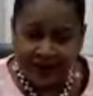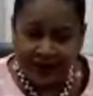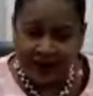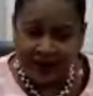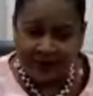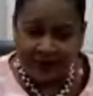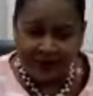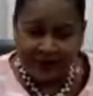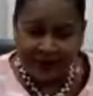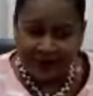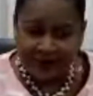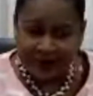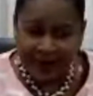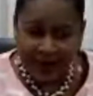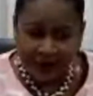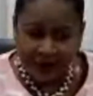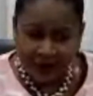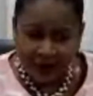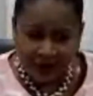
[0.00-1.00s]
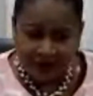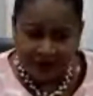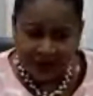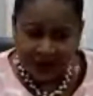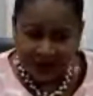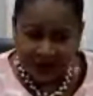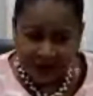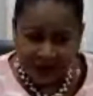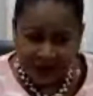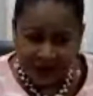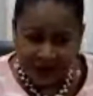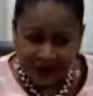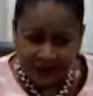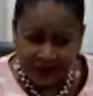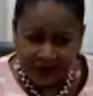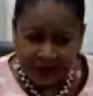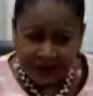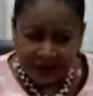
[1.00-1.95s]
um, since CARICOM set up, you know.